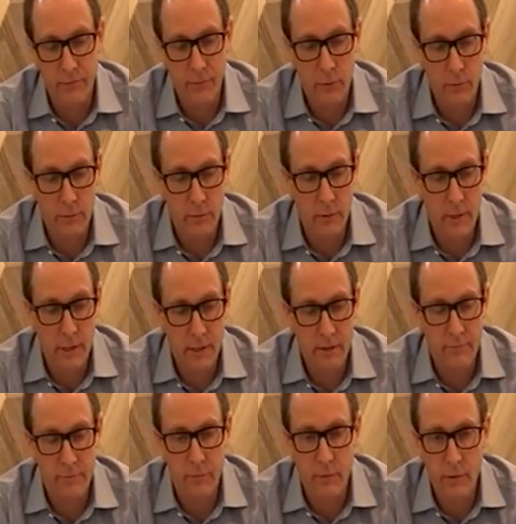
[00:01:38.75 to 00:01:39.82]

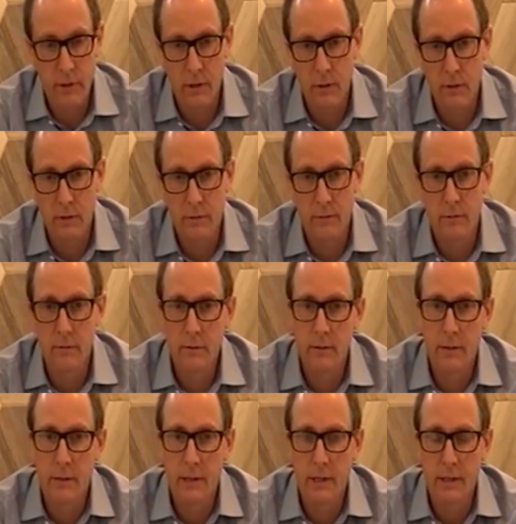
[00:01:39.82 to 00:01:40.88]
phone her
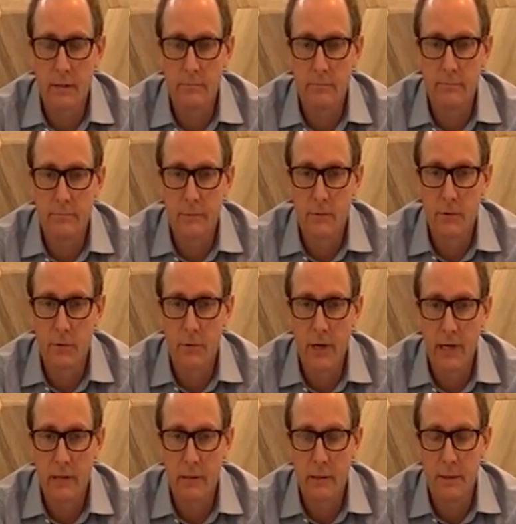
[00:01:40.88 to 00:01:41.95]

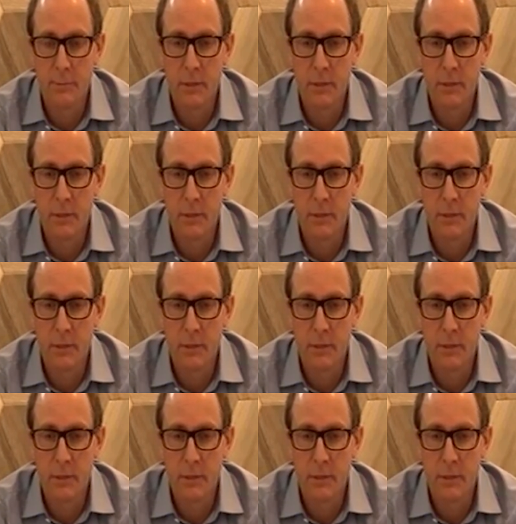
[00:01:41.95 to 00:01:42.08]
directly.